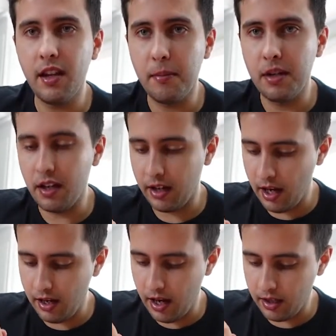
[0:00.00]
I've been like
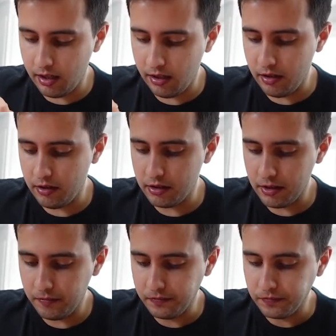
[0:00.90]
88 kilos
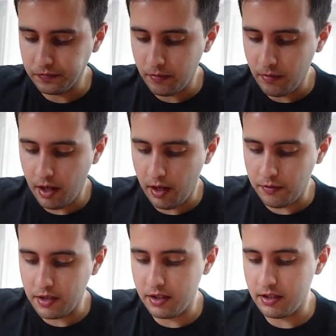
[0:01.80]

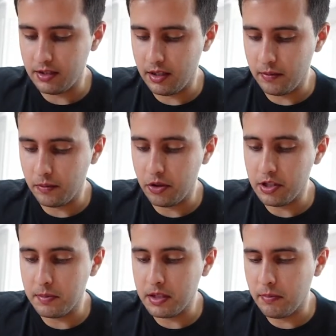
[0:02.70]
after this
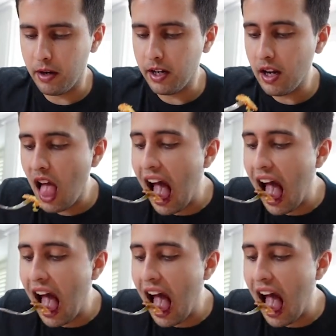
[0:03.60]
Christmas break.